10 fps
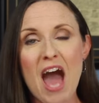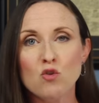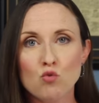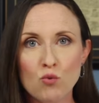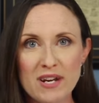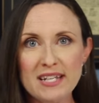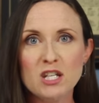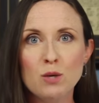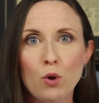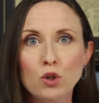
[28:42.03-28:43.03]
and
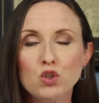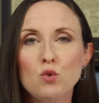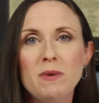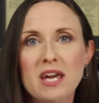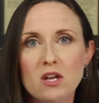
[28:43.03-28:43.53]
reasonable to be